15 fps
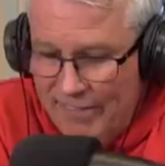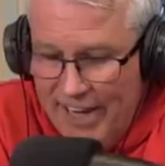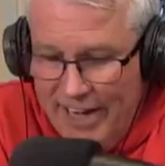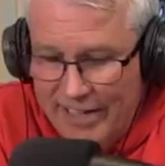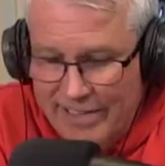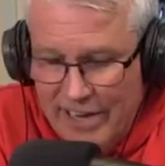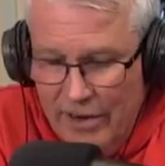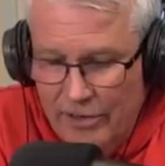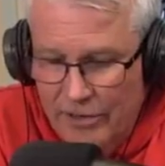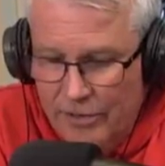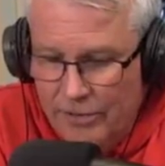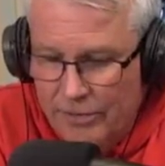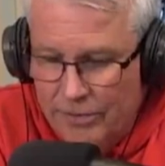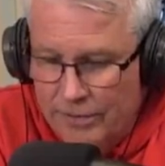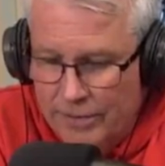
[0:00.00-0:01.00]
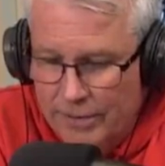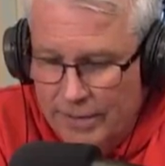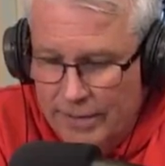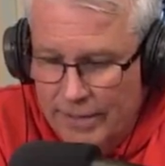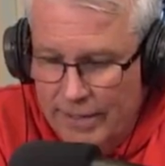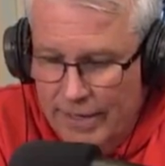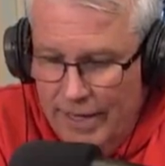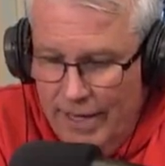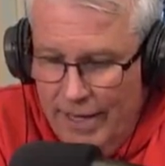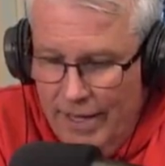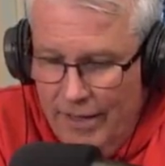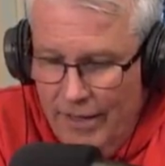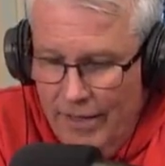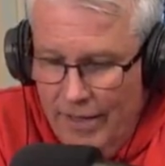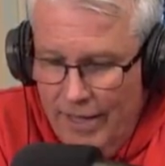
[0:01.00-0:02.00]
I've got to tell you,
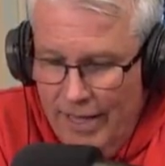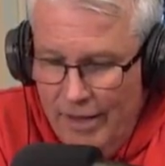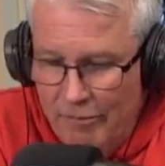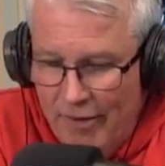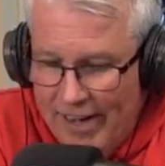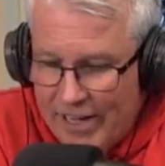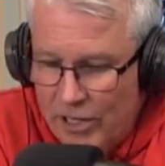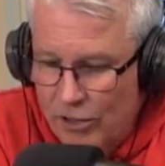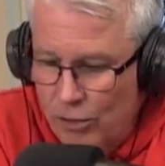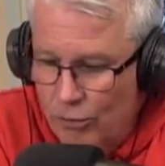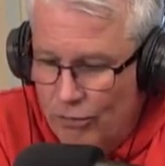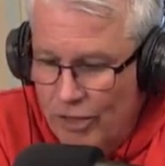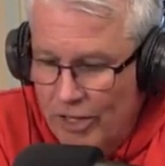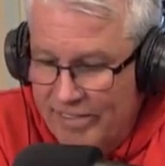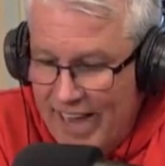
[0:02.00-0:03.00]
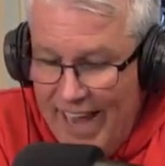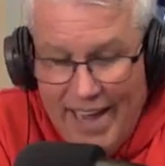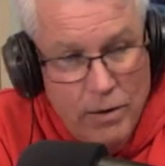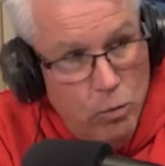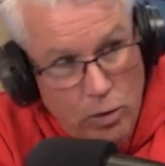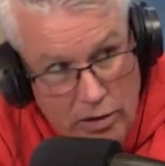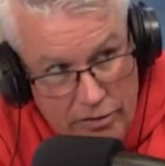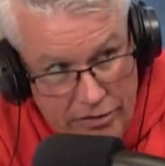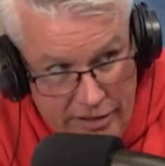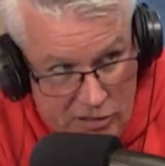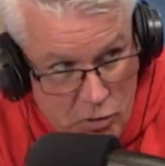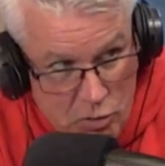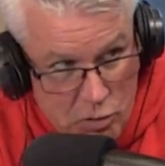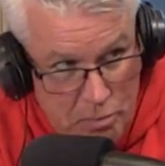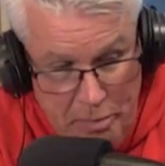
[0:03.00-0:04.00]
if I can use the dad word,
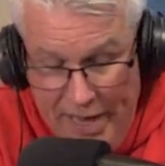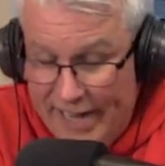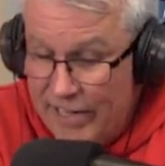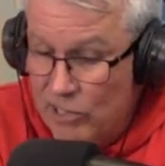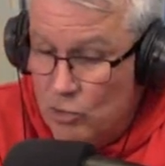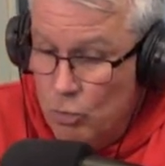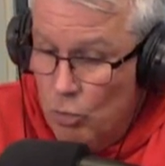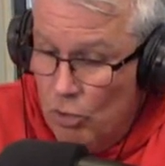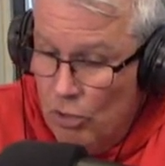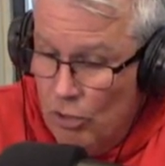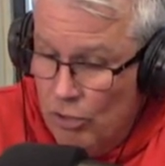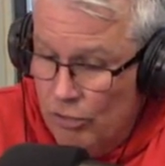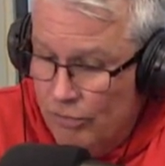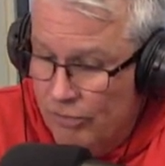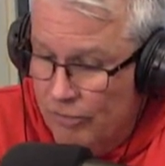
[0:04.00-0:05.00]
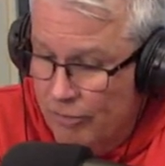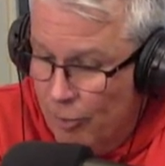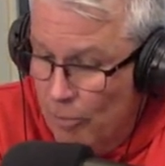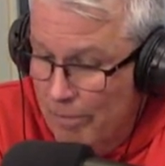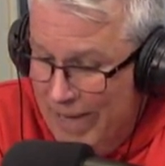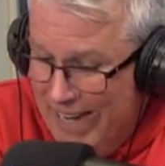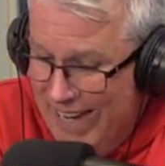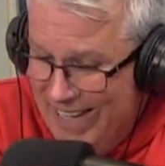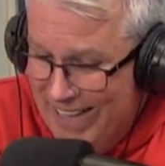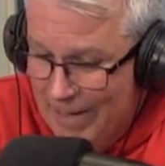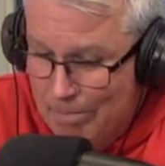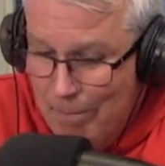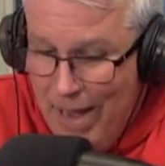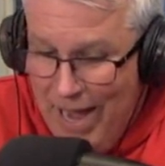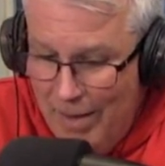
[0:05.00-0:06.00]
this was Betty's word for me,
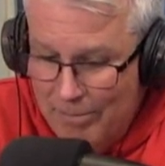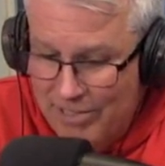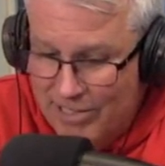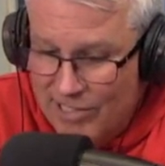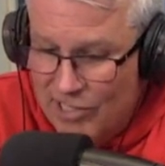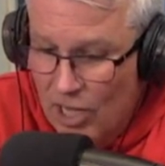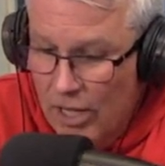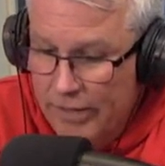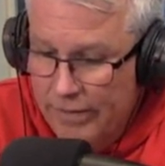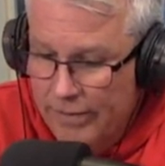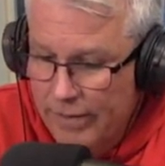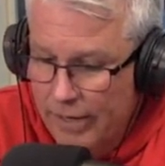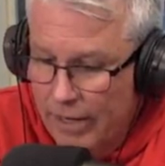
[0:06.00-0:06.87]
like mom to son.